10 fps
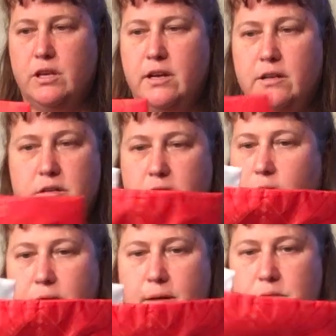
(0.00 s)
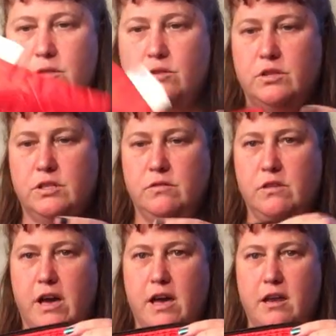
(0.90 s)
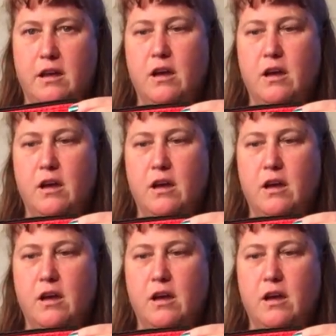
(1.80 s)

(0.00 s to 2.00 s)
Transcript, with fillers: and I would absolutely do that,